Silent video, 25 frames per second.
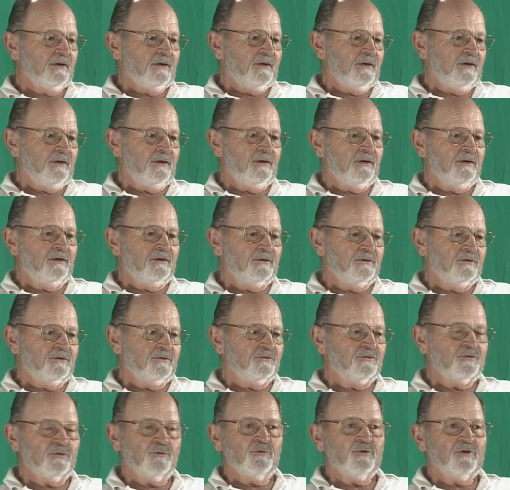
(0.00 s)

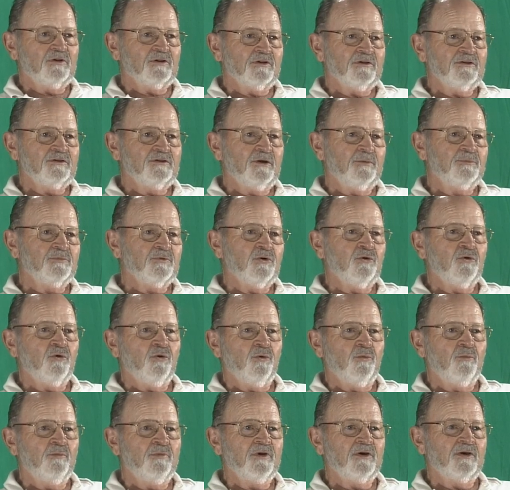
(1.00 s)
And so we cleaned up the
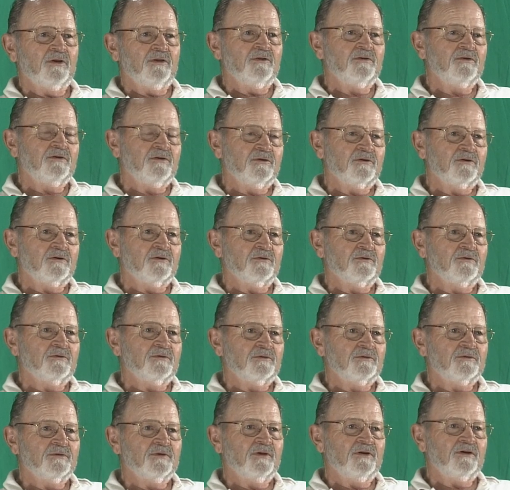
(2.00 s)
whole bit, you know,
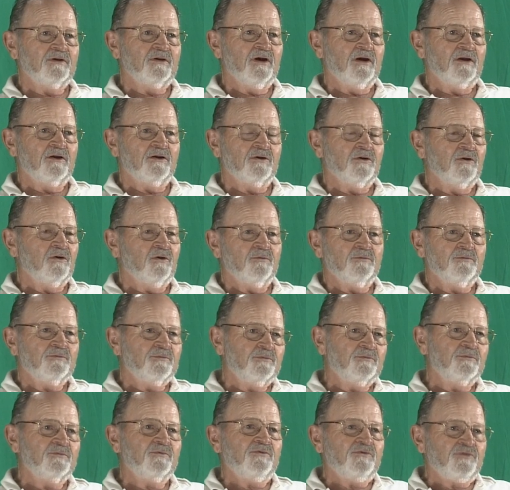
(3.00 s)
and, and got it all
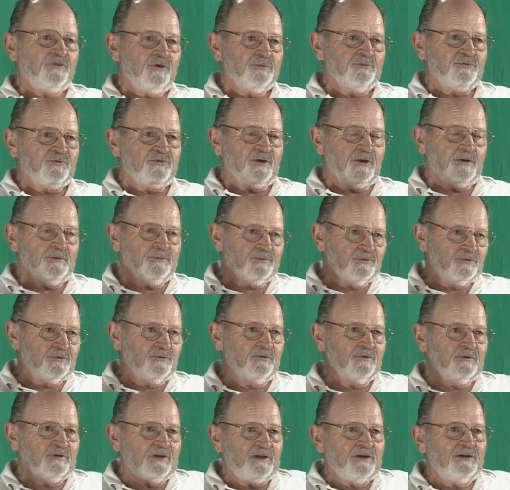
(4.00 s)
shipshape
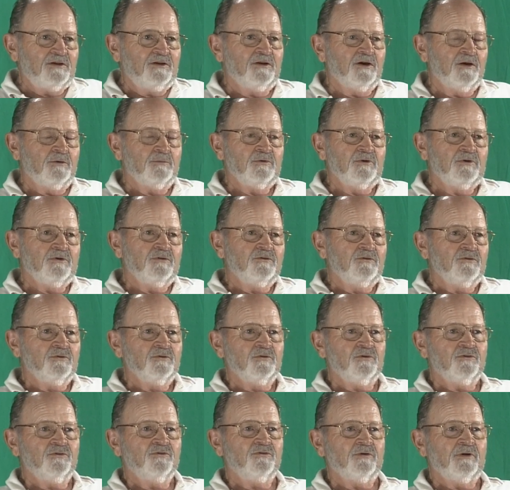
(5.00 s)
so that they could come in, do
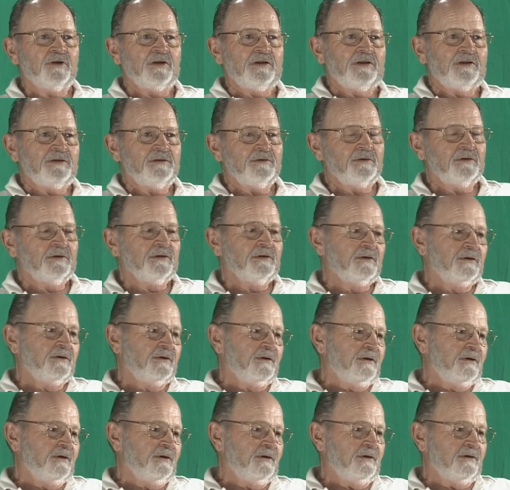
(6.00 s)
their training.
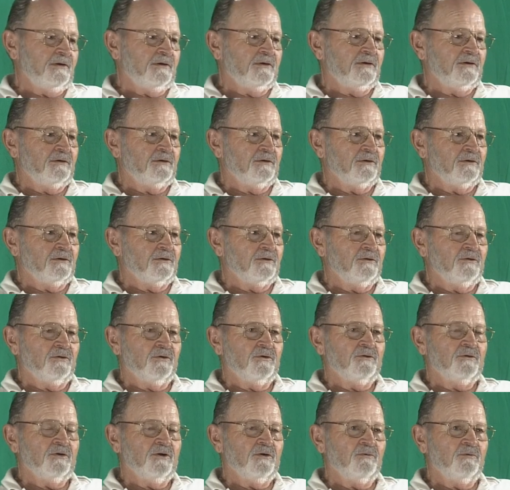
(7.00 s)
And, uh, you
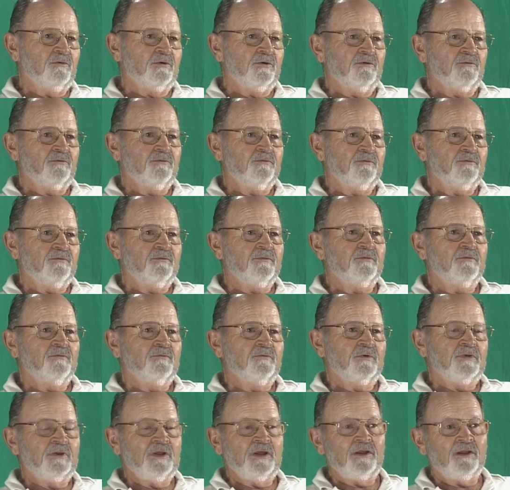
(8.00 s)
know, and then when, it,
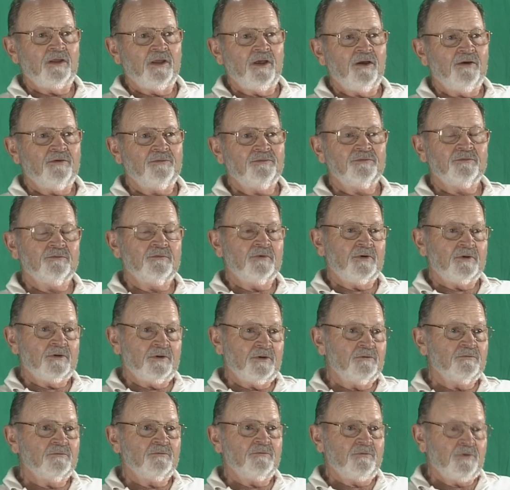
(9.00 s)
when they left, well,
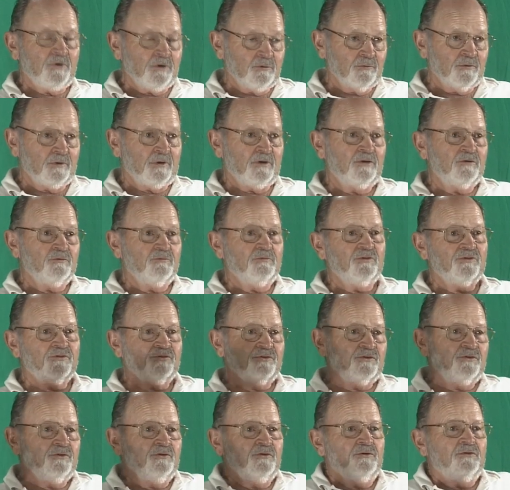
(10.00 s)
then we went and we
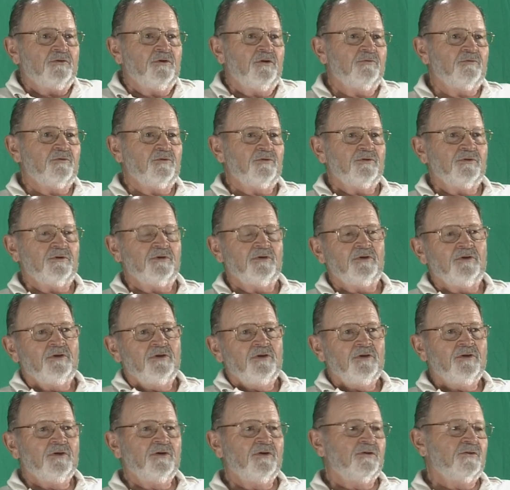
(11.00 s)
secured everything.
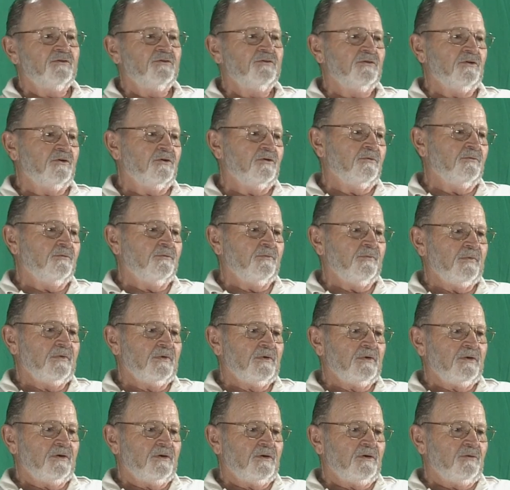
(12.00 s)
So
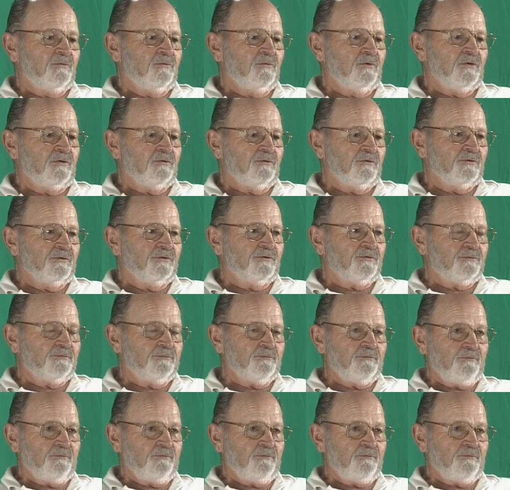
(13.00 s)
when it was